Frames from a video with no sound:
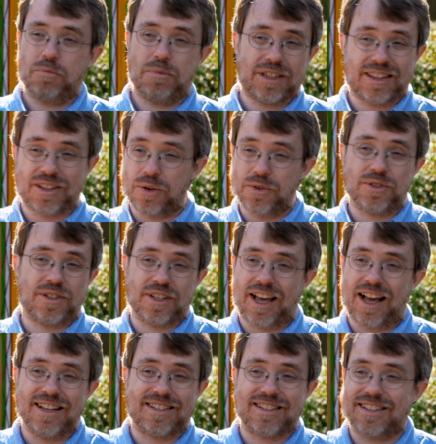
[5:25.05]
but those are the
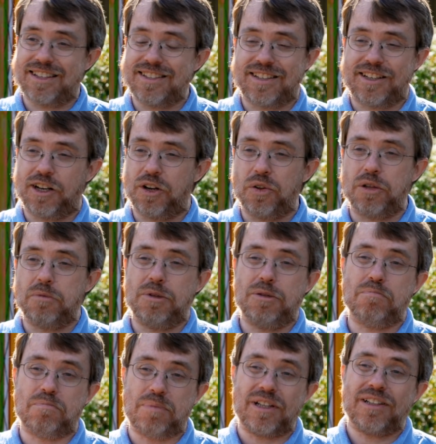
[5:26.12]
kinds of things that can only be
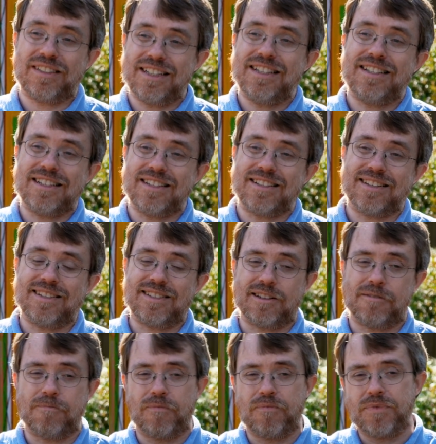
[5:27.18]
built into the system.